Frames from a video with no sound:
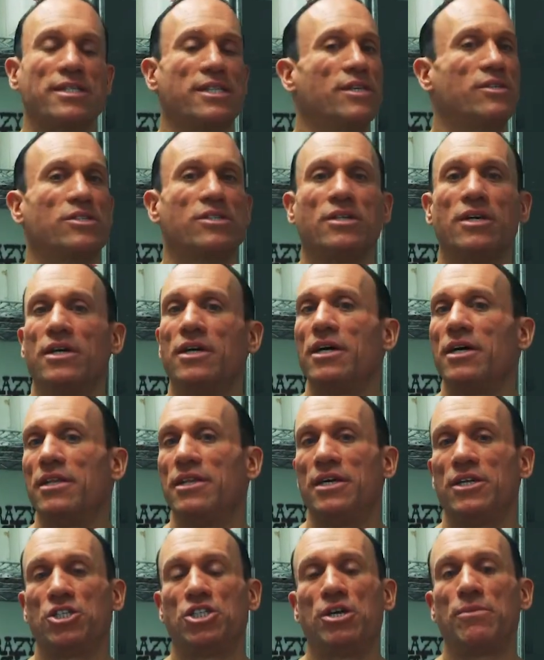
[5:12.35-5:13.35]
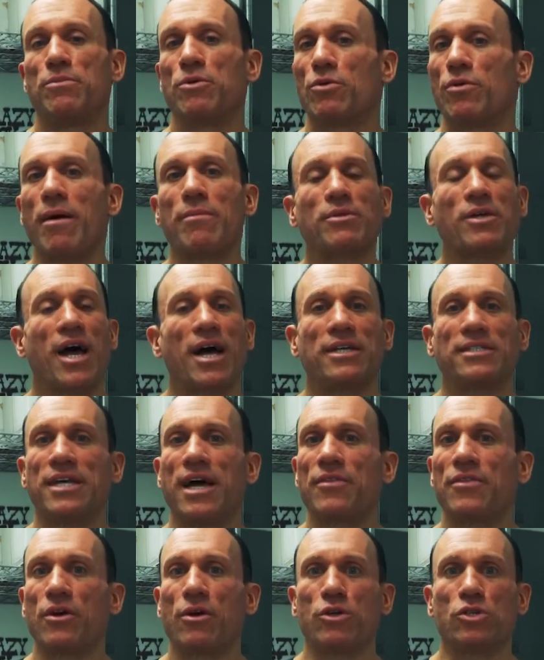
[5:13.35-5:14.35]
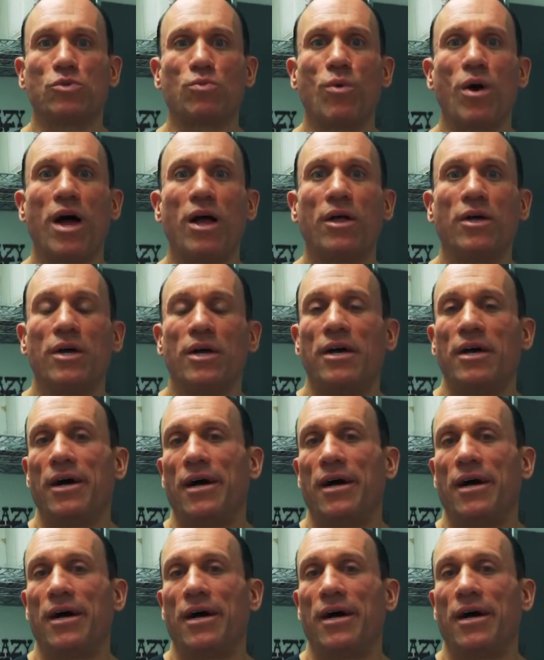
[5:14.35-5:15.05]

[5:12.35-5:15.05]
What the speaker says: There's Ship Your Reptiles out there as well.